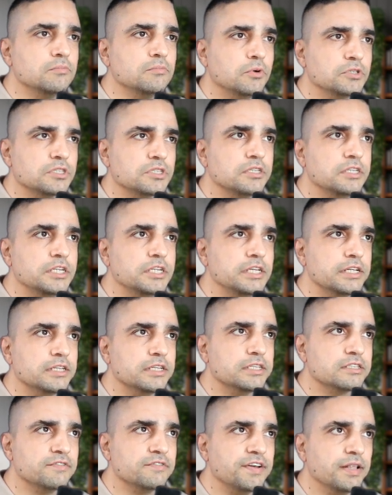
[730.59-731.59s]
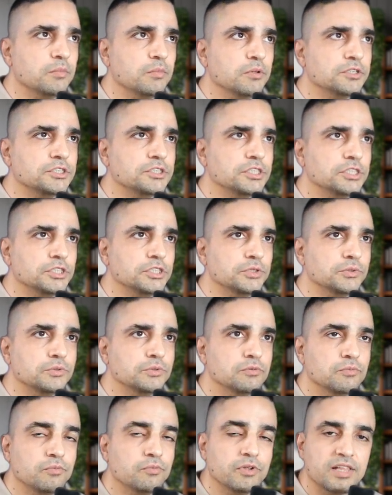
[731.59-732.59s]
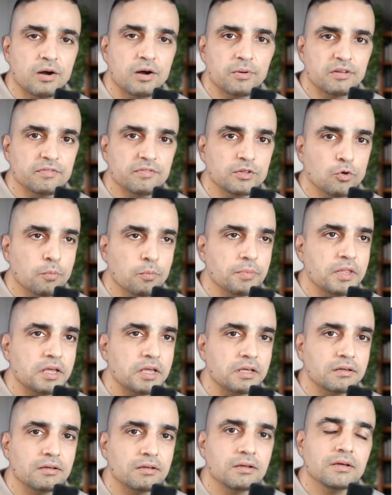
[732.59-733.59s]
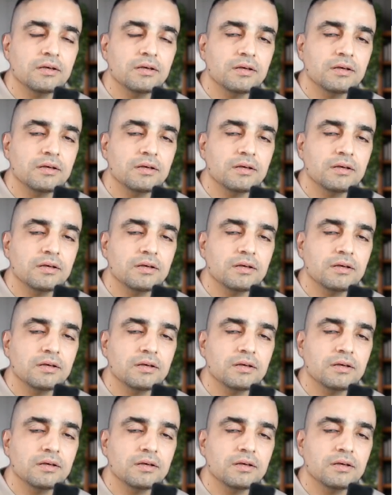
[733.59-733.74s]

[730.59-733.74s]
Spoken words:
most of the details available to you without even opening